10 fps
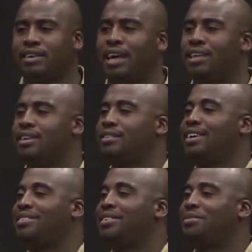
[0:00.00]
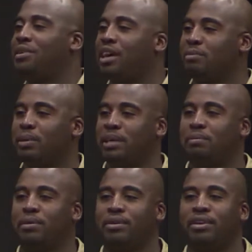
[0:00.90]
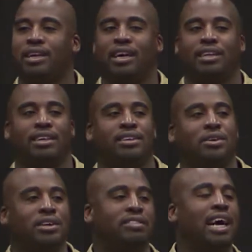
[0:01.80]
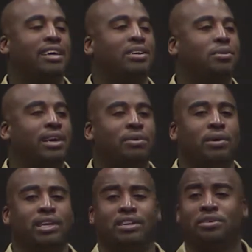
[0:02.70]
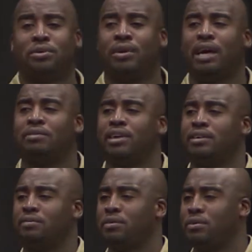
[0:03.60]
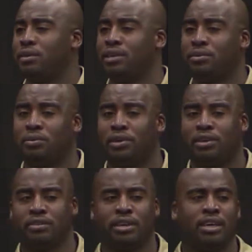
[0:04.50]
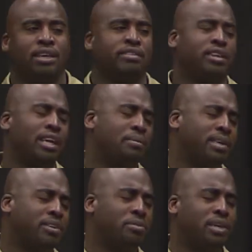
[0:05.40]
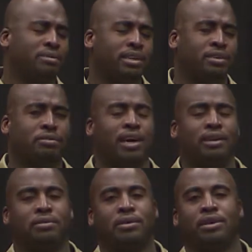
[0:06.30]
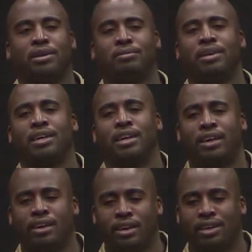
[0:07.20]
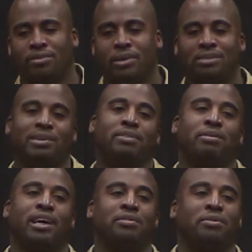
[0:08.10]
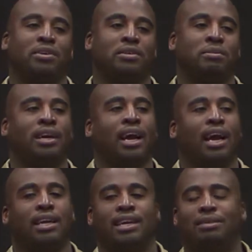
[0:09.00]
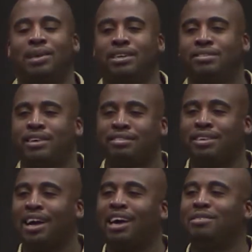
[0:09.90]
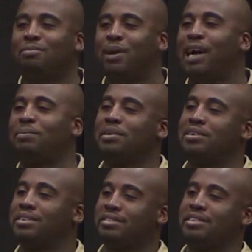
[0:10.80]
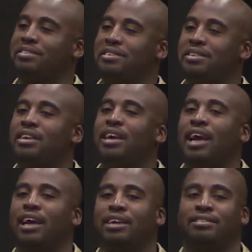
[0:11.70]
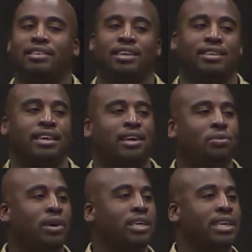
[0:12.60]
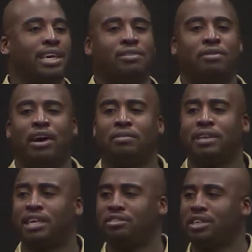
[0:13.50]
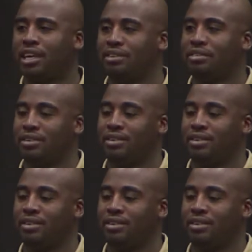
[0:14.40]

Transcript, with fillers: I had the attention of young people didn't know exactly what I wanted to do after I flew around the world. Celebrities wanted me to fly for them, airlines wanted me to fly for them. And then I made such an unpopular decision, and I said that I want to get involved in education.